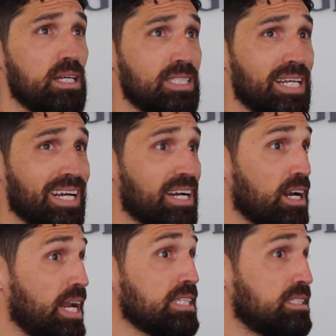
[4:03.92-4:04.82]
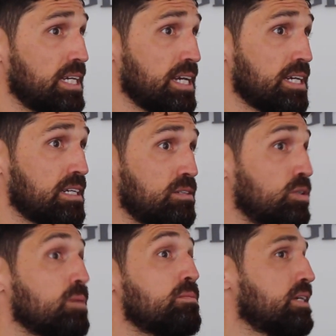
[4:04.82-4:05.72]
It's like a
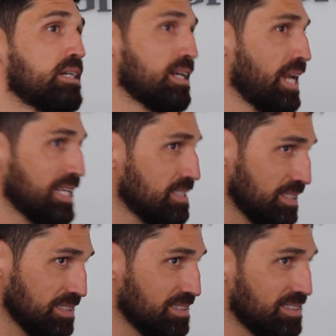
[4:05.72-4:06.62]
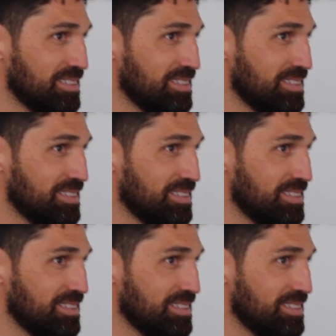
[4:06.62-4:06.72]
common and classic